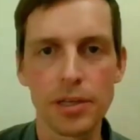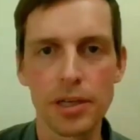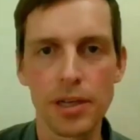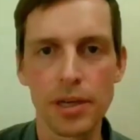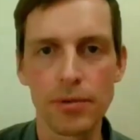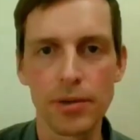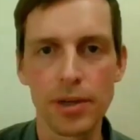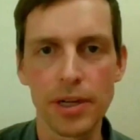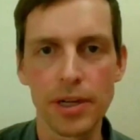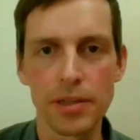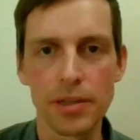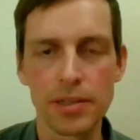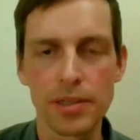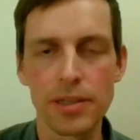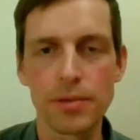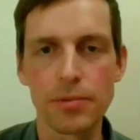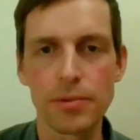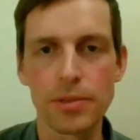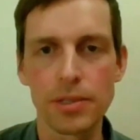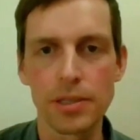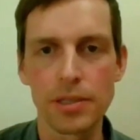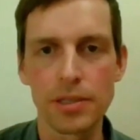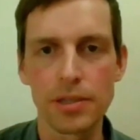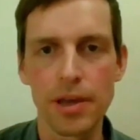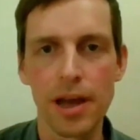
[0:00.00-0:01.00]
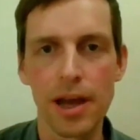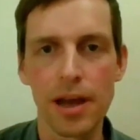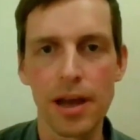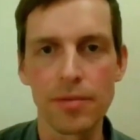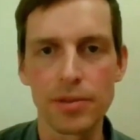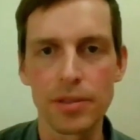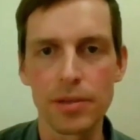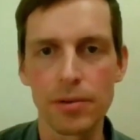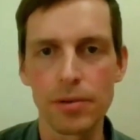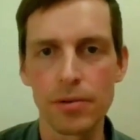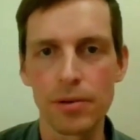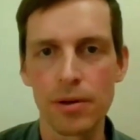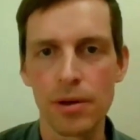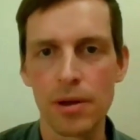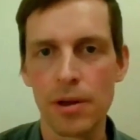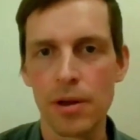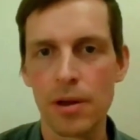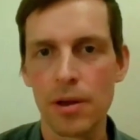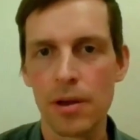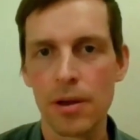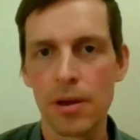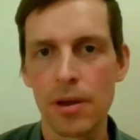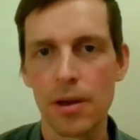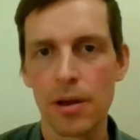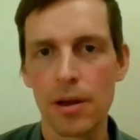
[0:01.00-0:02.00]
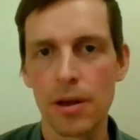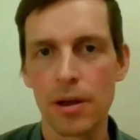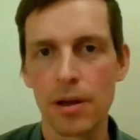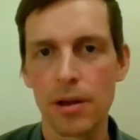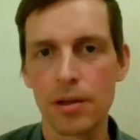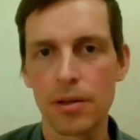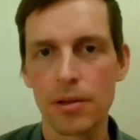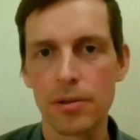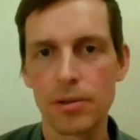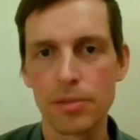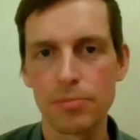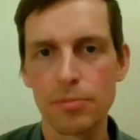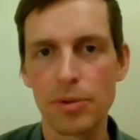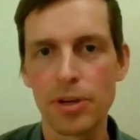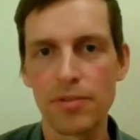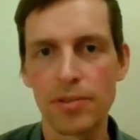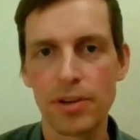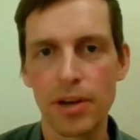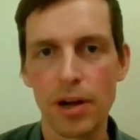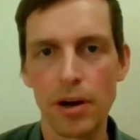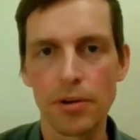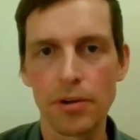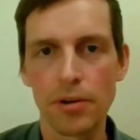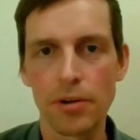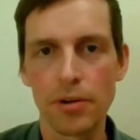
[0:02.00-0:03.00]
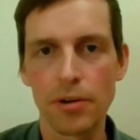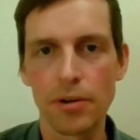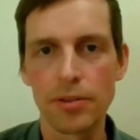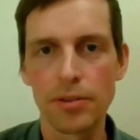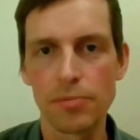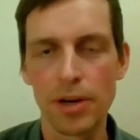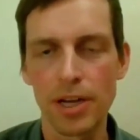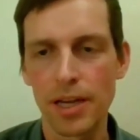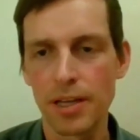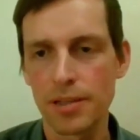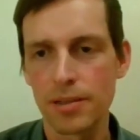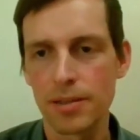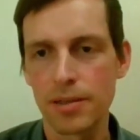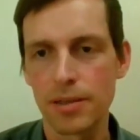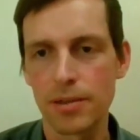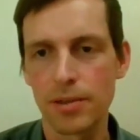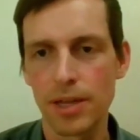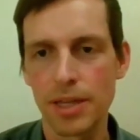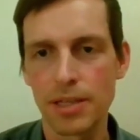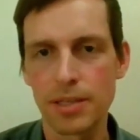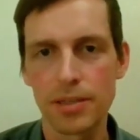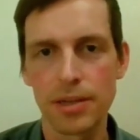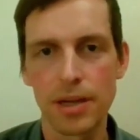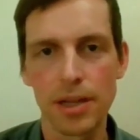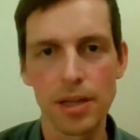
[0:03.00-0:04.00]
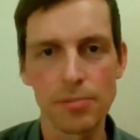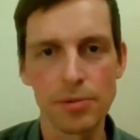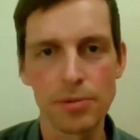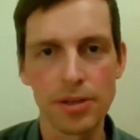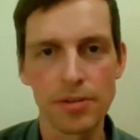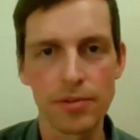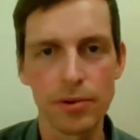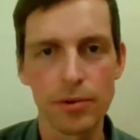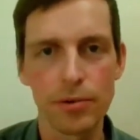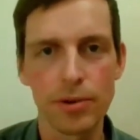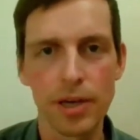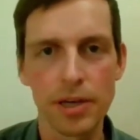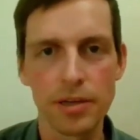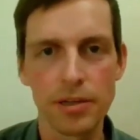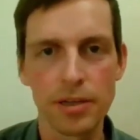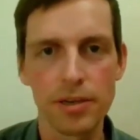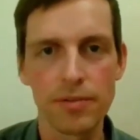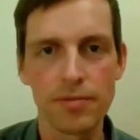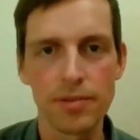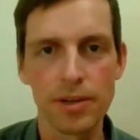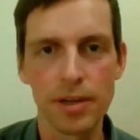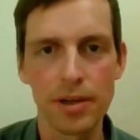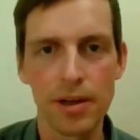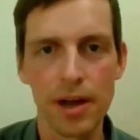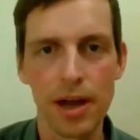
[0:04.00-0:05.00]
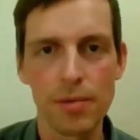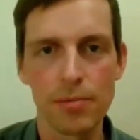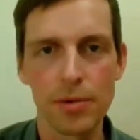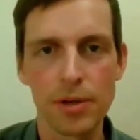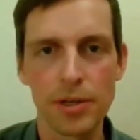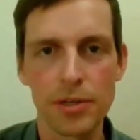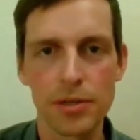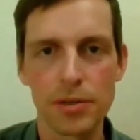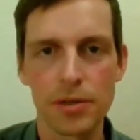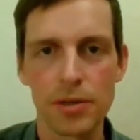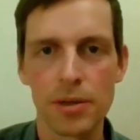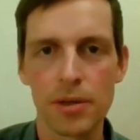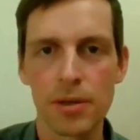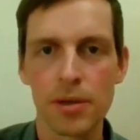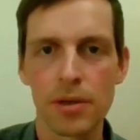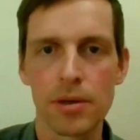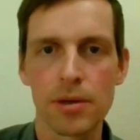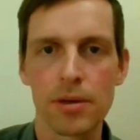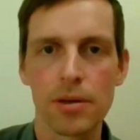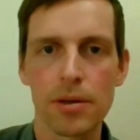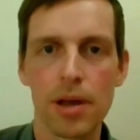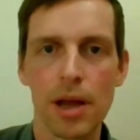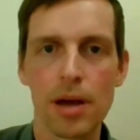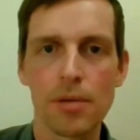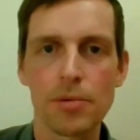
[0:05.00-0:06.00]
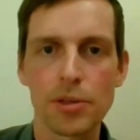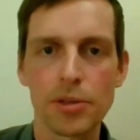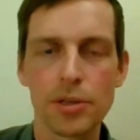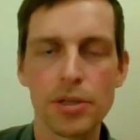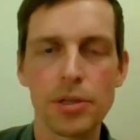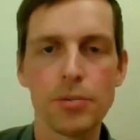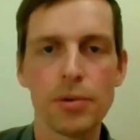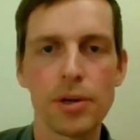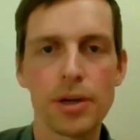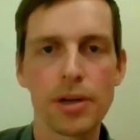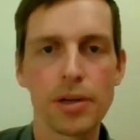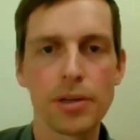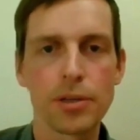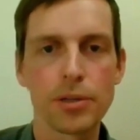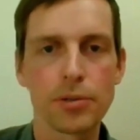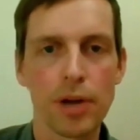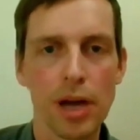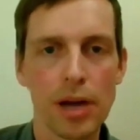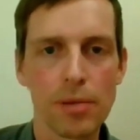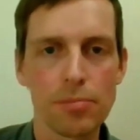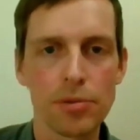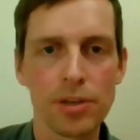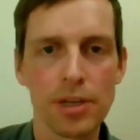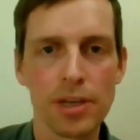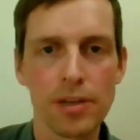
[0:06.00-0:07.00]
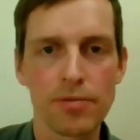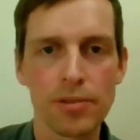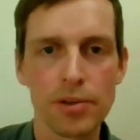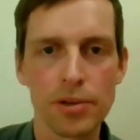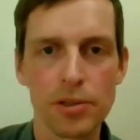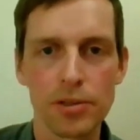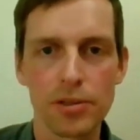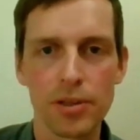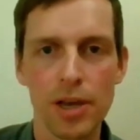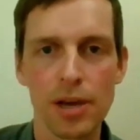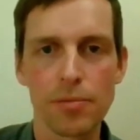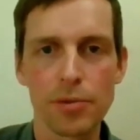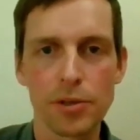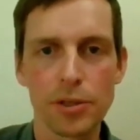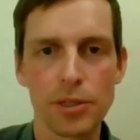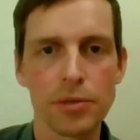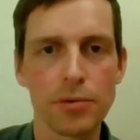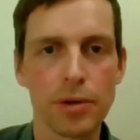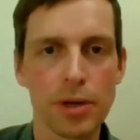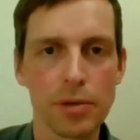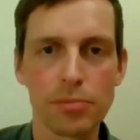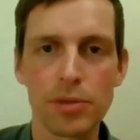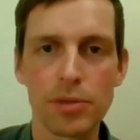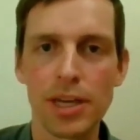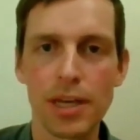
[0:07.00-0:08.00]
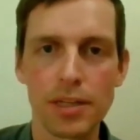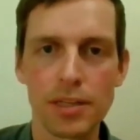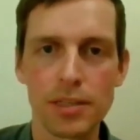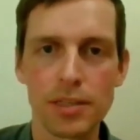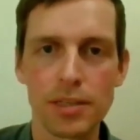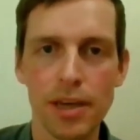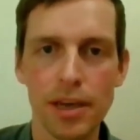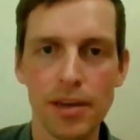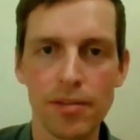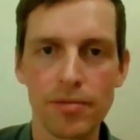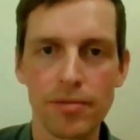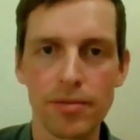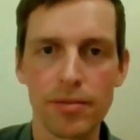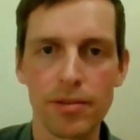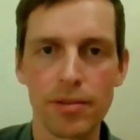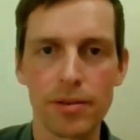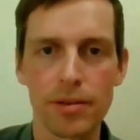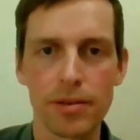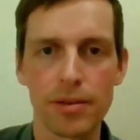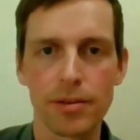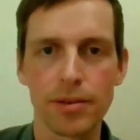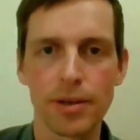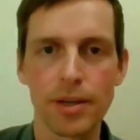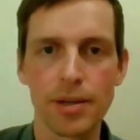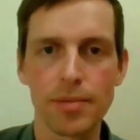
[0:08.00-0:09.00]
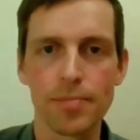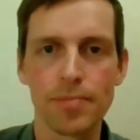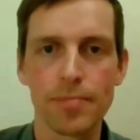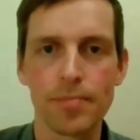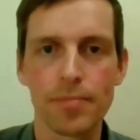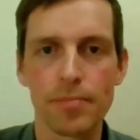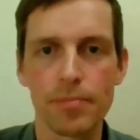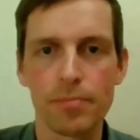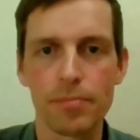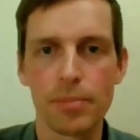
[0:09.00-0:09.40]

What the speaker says: your generated sequences have. So there's a bit of an art there, but I guess that's an element of creativity. How much do you want to extrapolate versus how much do you want to play it safe, right?